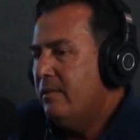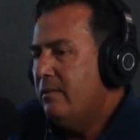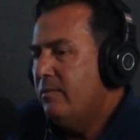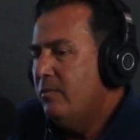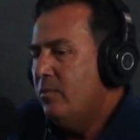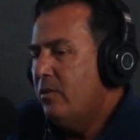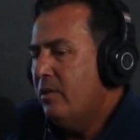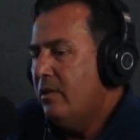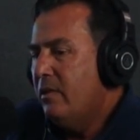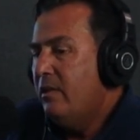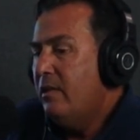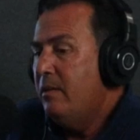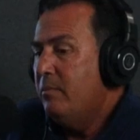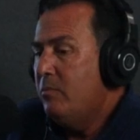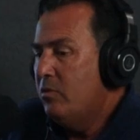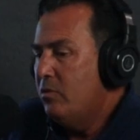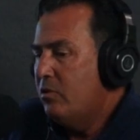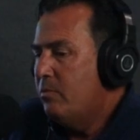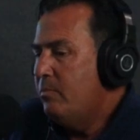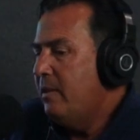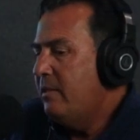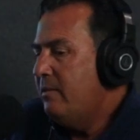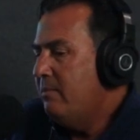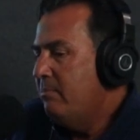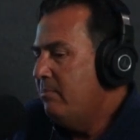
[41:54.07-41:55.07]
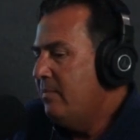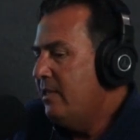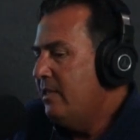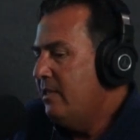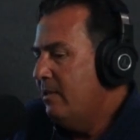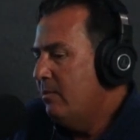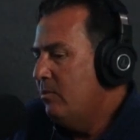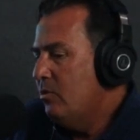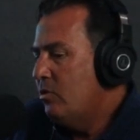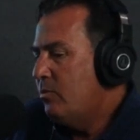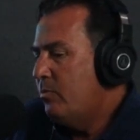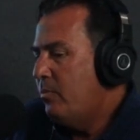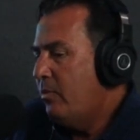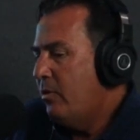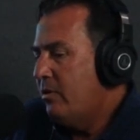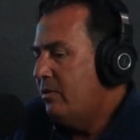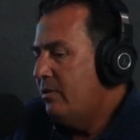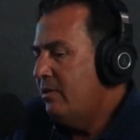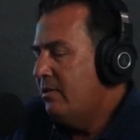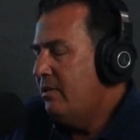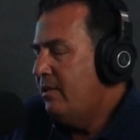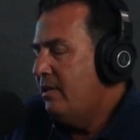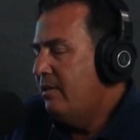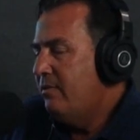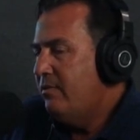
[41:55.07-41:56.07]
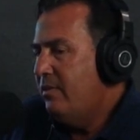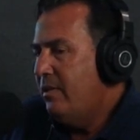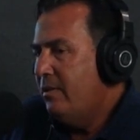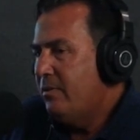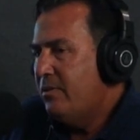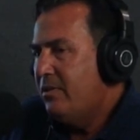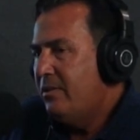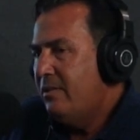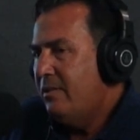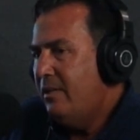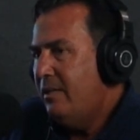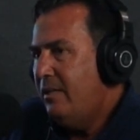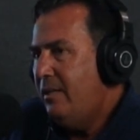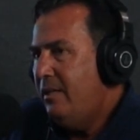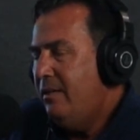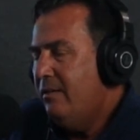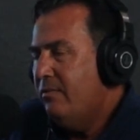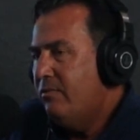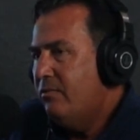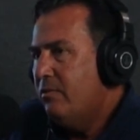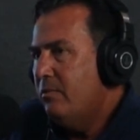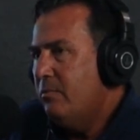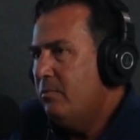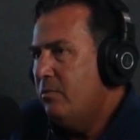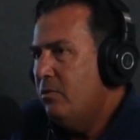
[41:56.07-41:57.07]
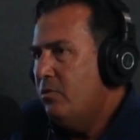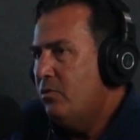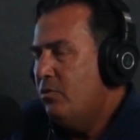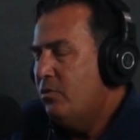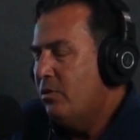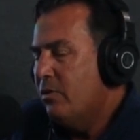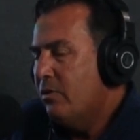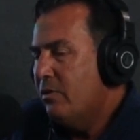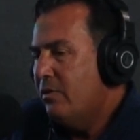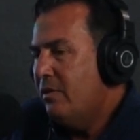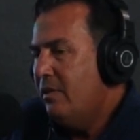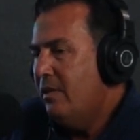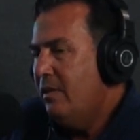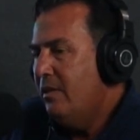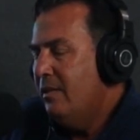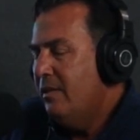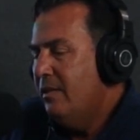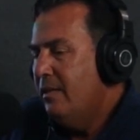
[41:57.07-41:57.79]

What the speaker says: One of them was my doubles partner, Dave Delcini from New Jersey.